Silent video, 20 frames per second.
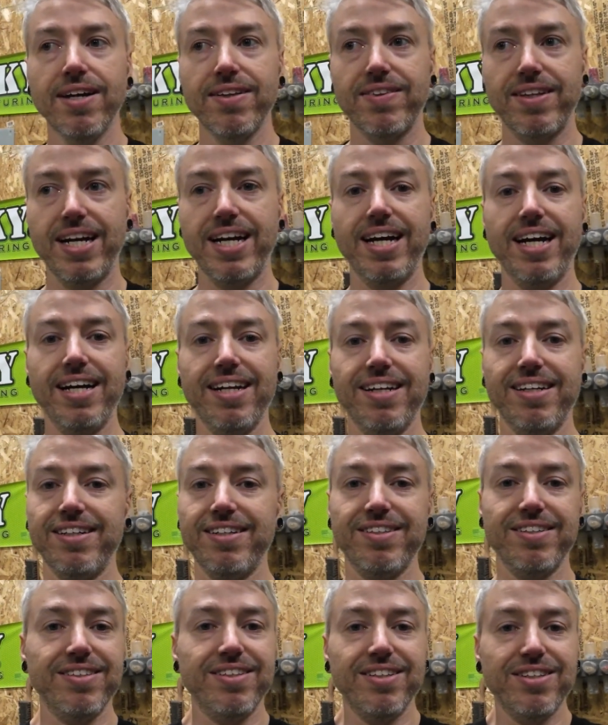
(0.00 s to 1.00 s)
that
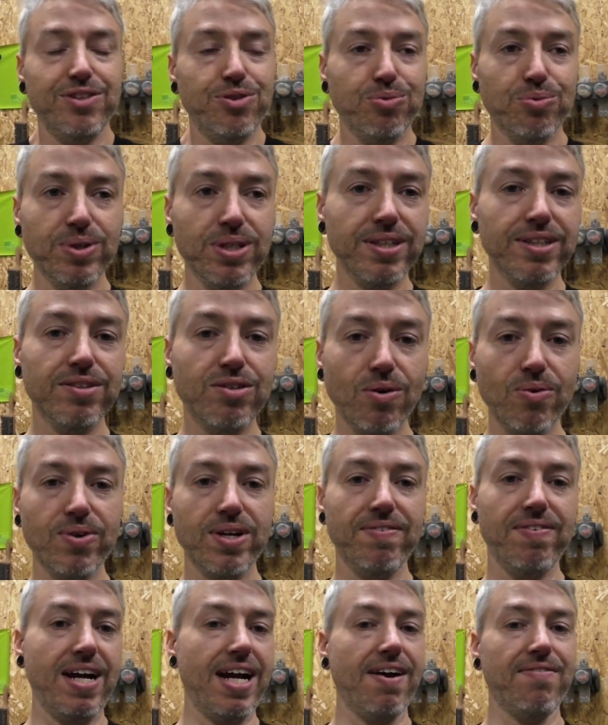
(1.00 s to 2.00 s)
you really don't
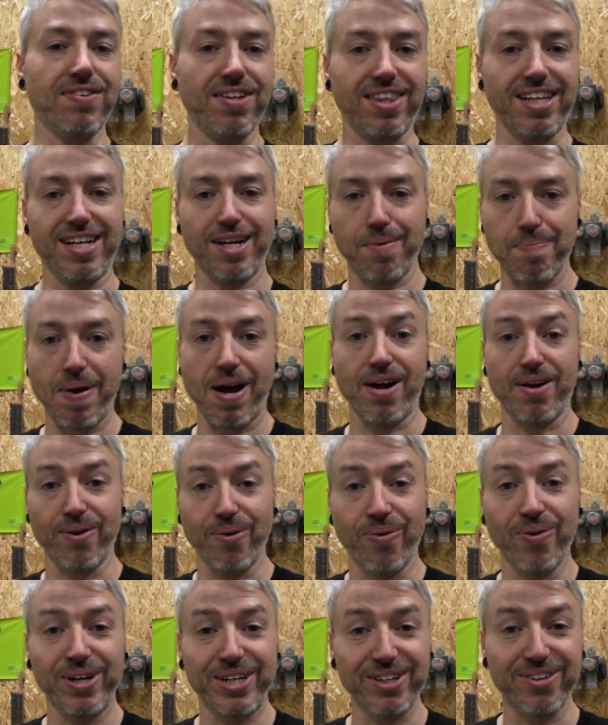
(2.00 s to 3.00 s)
even have to think about it
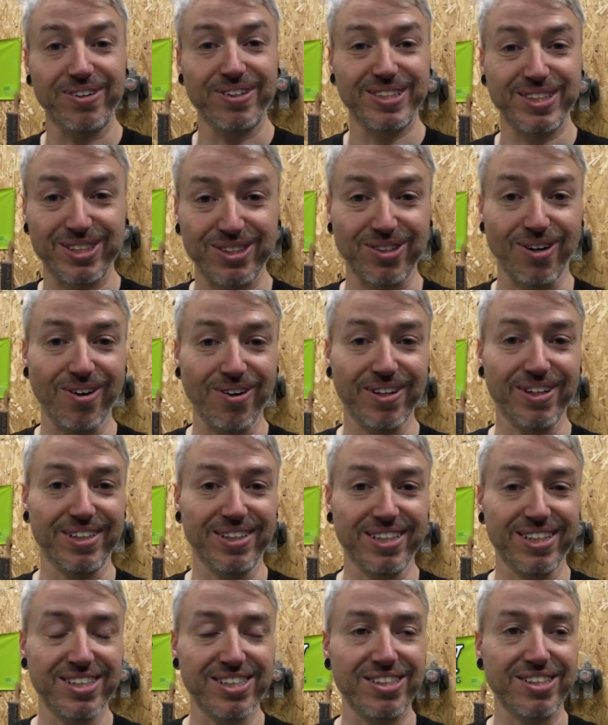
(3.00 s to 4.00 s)
when you're
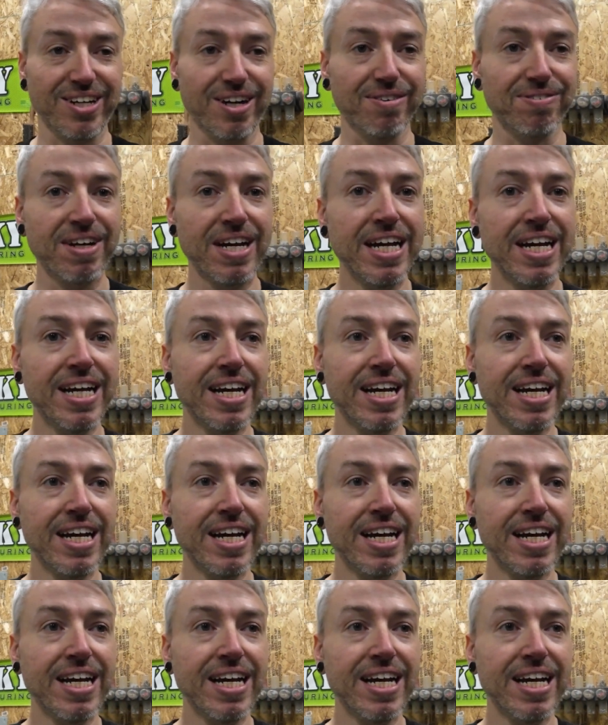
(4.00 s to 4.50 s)
installing this stuff.